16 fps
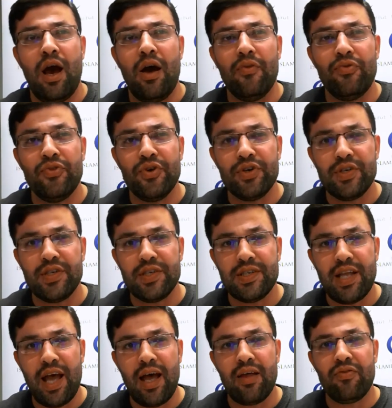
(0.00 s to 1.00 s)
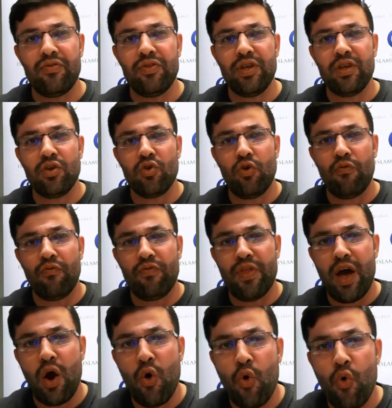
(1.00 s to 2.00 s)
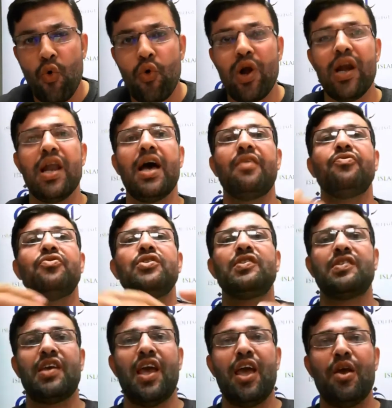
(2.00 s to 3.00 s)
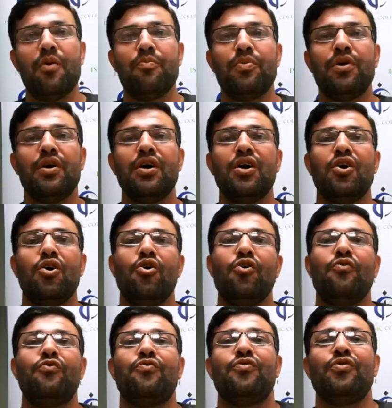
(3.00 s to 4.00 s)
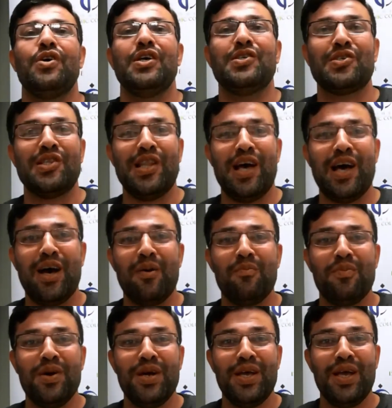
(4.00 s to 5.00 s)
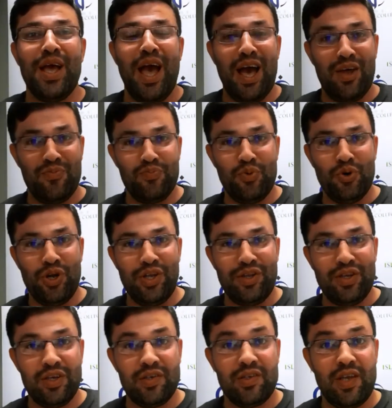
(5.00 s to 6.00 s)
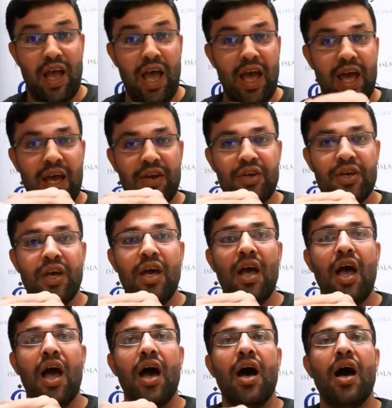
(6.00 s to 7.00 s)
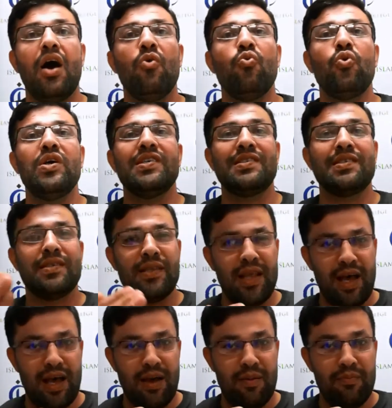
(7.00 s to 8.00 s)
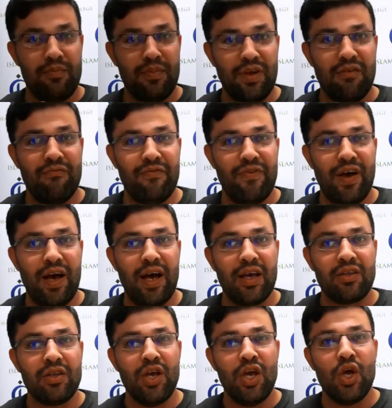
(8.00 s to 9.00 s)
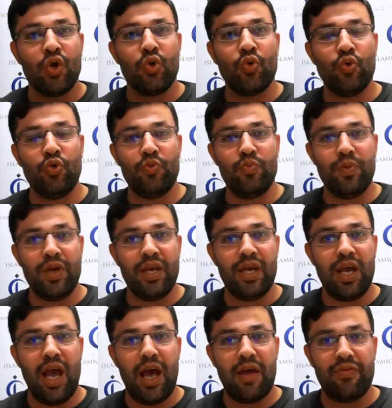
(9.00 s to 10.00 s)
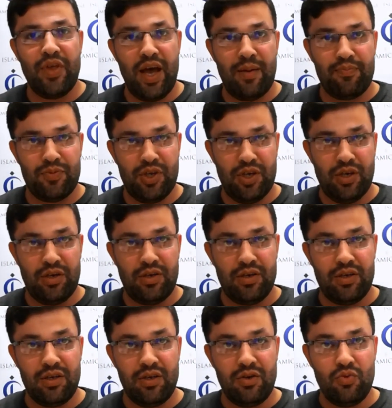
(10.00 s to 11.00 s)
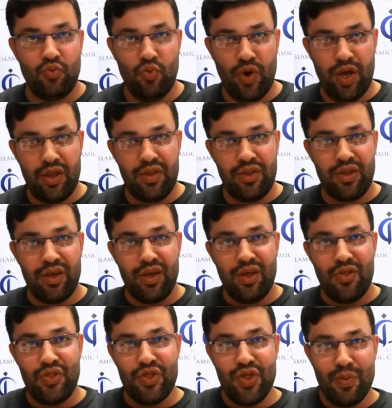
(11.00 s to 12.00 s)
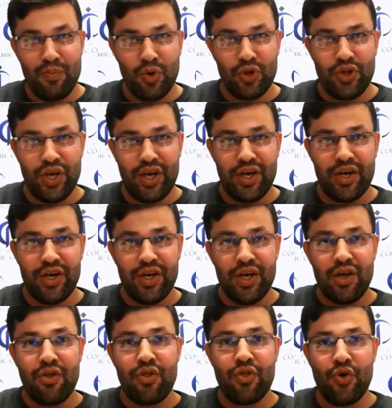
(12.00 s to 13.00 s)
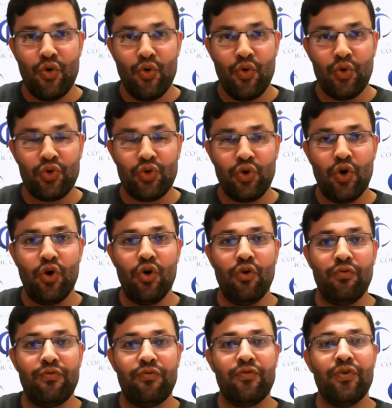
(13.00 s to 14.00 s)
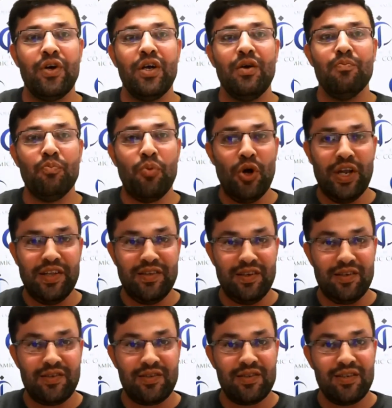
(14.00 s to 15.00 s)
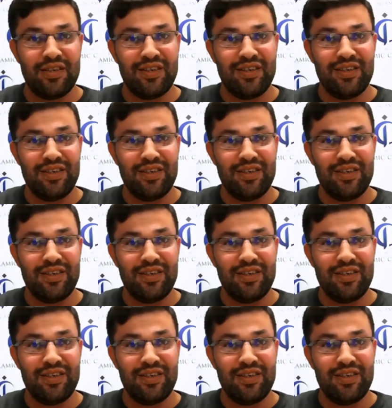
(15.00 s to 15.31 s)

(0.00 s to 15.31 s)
understanding of the whole landscape of Islam and politics, and how Islam in fact could be adapted with the modern thought of politics.